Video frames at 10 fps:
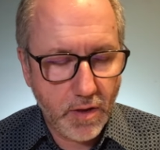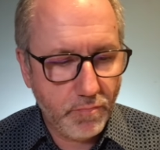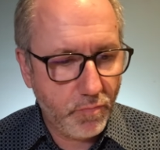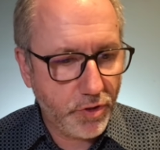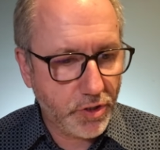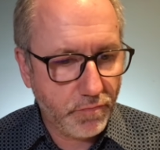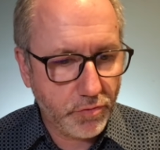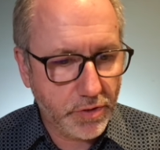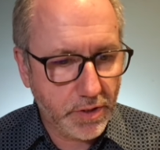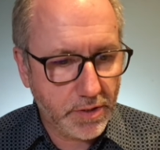which I've
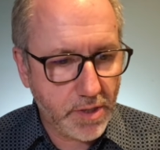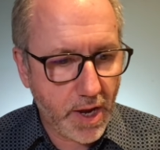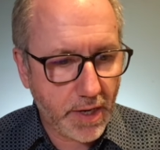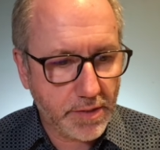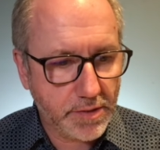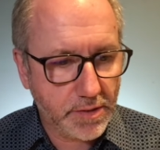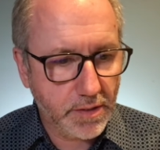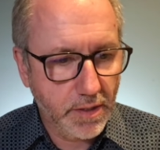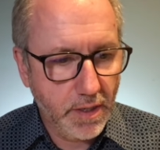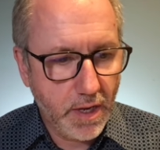altered the text.
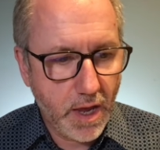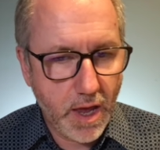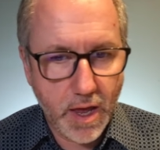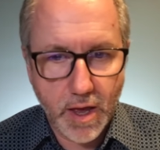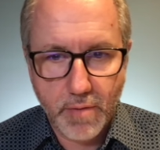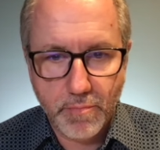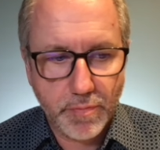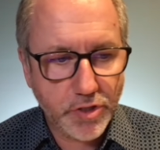But